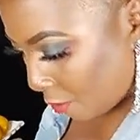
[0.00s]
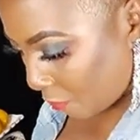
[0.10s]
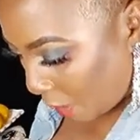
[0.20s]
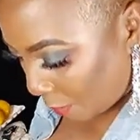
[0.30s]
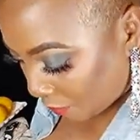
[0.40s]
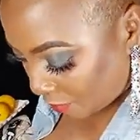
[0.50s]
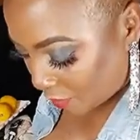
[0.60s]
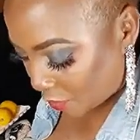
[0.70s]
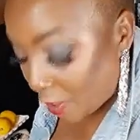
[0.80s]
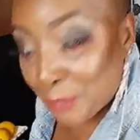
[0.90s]
I'm going to
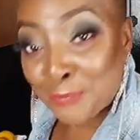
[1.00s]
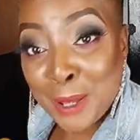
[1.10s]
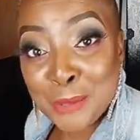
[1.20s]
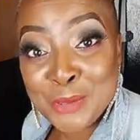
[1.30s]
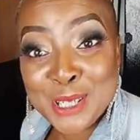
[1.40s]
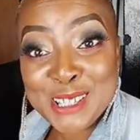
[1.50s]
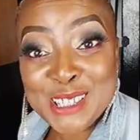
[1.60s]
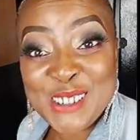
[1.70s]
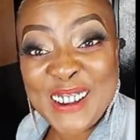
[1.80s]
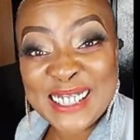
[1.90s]
try to find a piece so
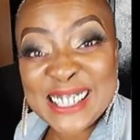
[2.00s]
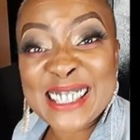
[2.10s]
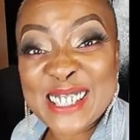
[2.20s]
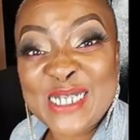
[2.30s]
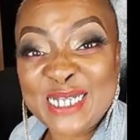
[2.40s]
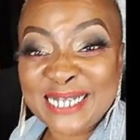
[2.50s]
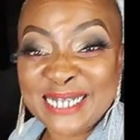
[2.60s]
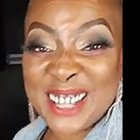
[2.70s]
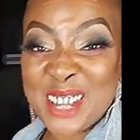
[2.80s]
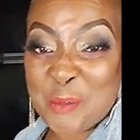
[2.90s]
I can still
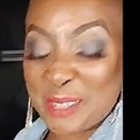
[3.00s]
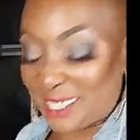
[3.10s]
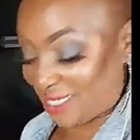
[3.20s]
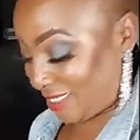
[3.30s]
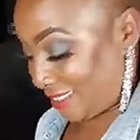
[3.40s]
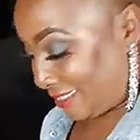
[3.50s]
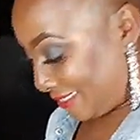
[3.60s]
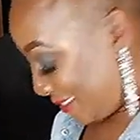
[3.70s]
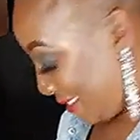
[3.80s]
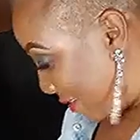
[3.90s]
have a picture.
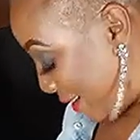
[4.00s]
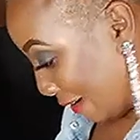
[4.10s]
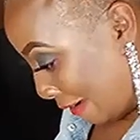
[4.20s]
All right.